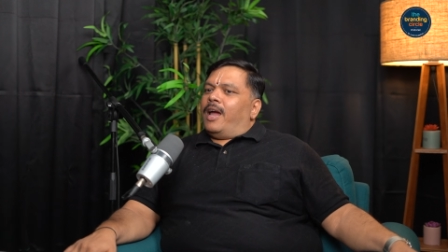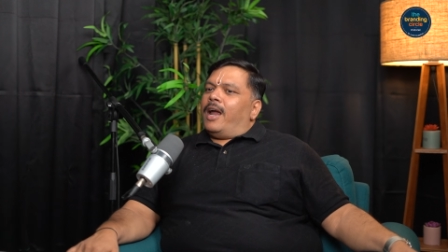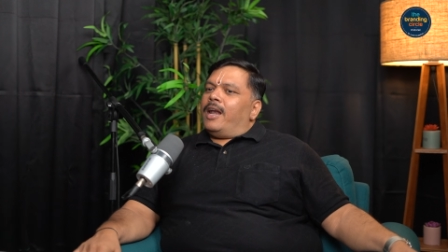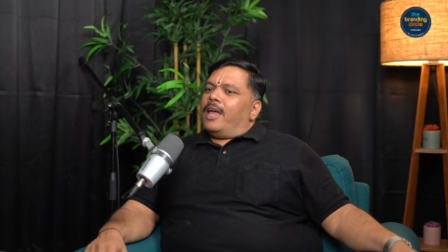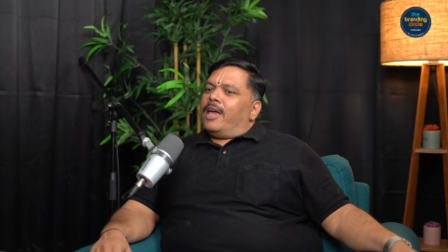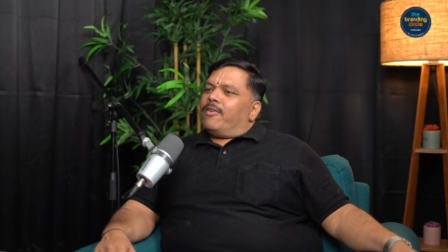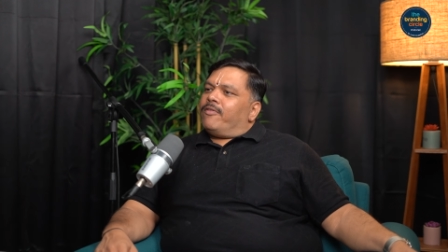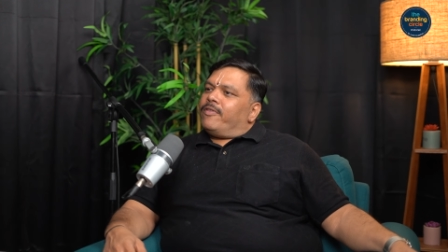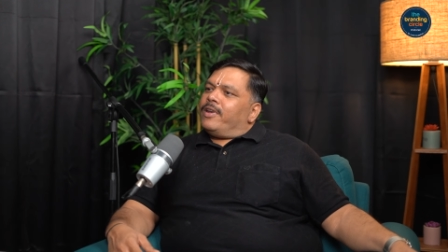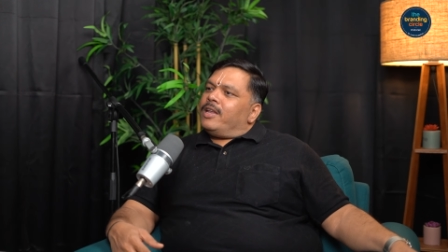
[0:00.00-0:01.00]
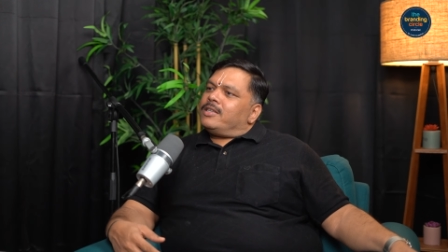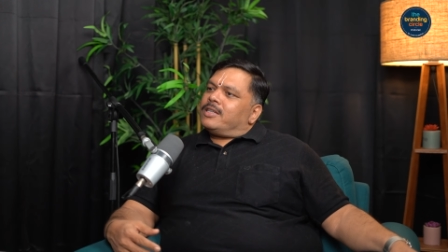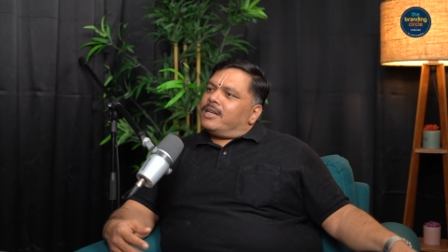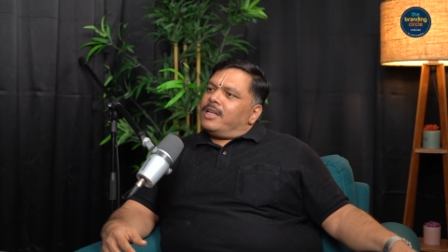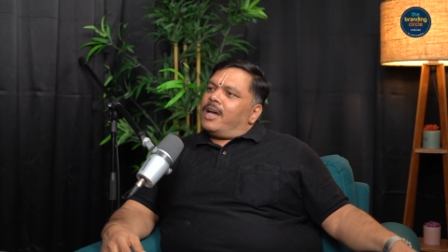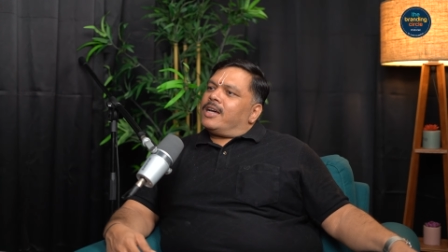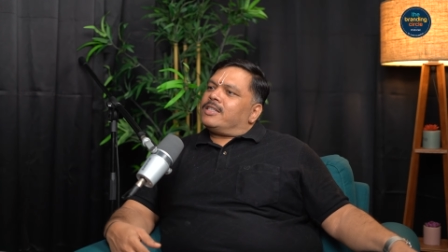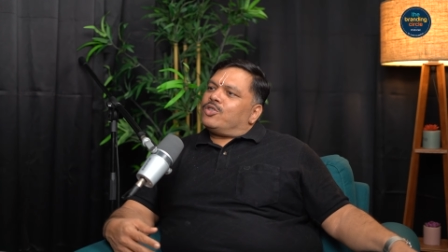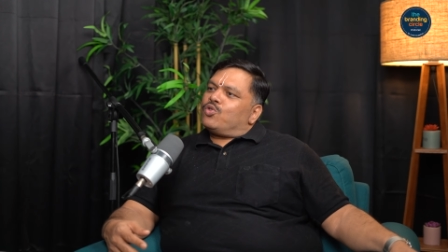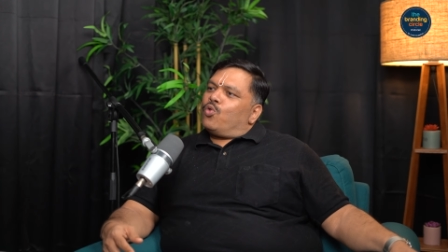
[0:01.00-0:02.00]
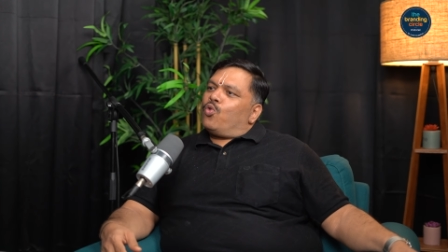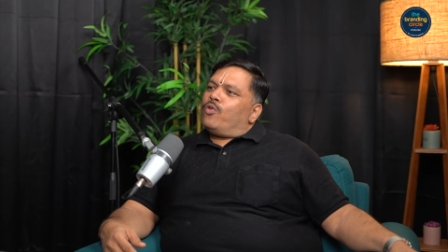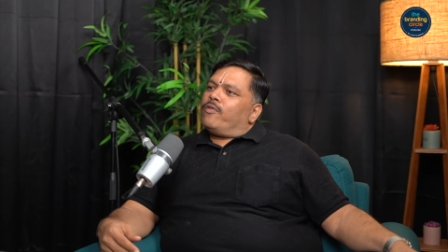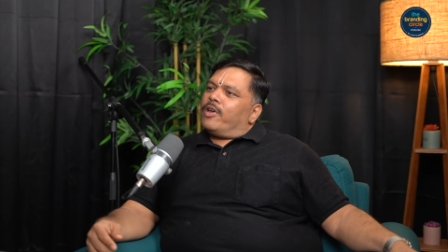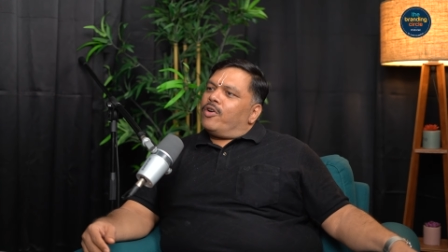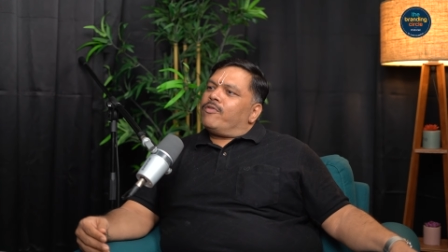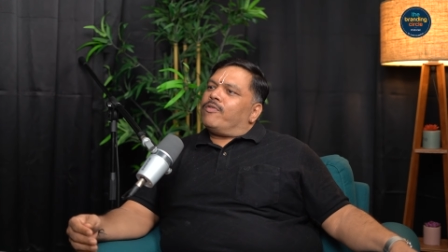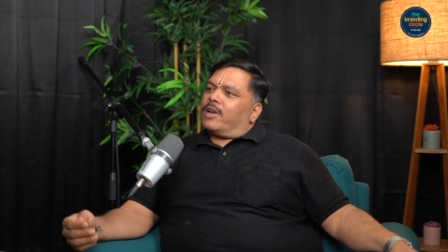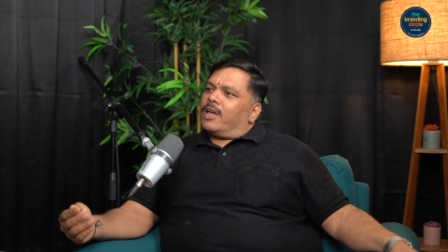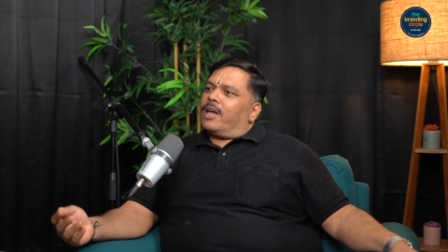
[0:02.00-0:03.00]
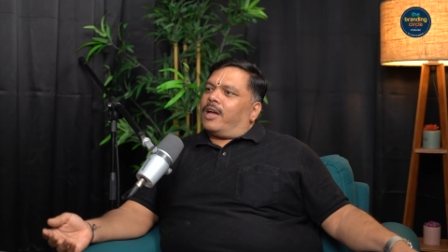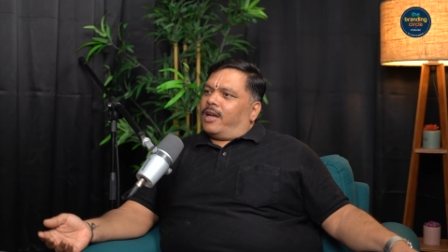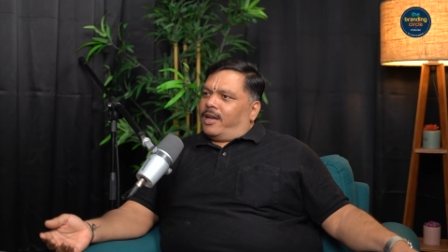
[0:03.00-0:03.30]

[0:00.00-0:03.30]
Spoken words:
And every city has its own way of working.